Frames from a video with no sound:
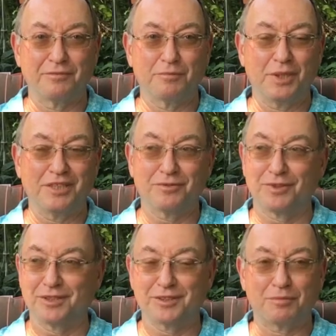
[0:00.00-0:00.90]

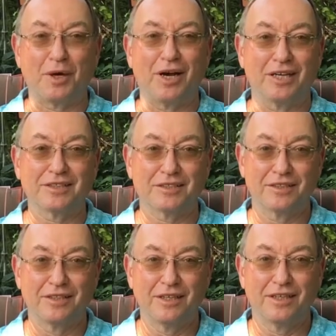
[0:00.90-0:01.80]
peaceful spots
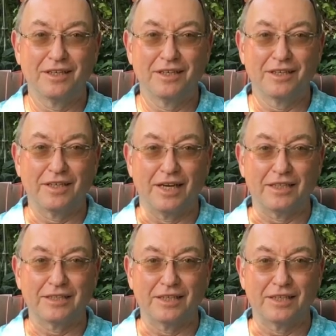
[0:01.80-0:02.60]
that